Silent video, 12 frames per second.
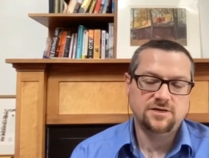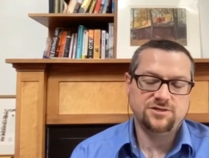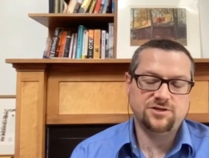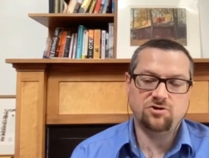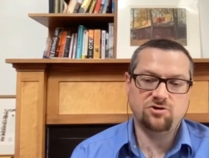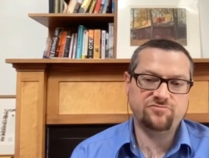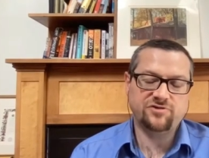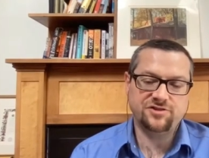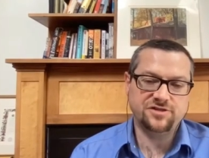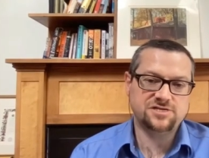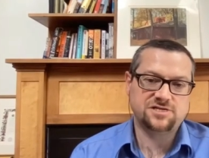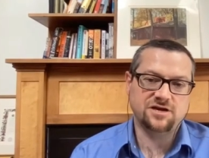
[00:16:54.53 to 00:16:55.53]
the curve on
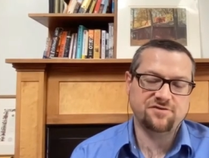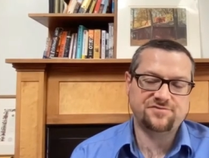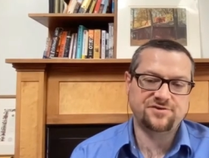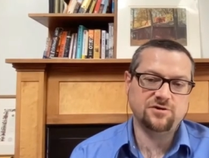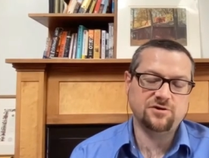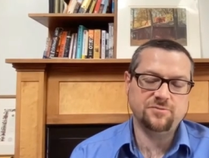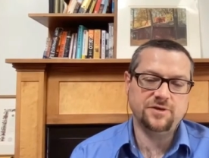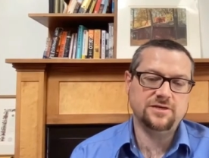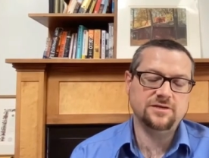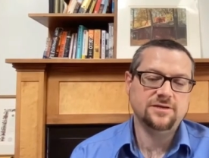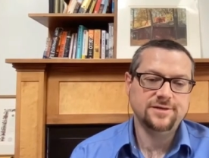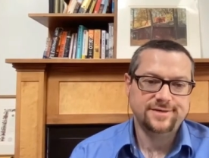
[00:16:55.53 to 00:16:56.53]
this stuff so i
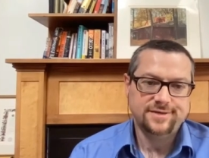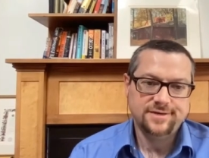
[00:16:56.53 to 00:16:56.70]
mean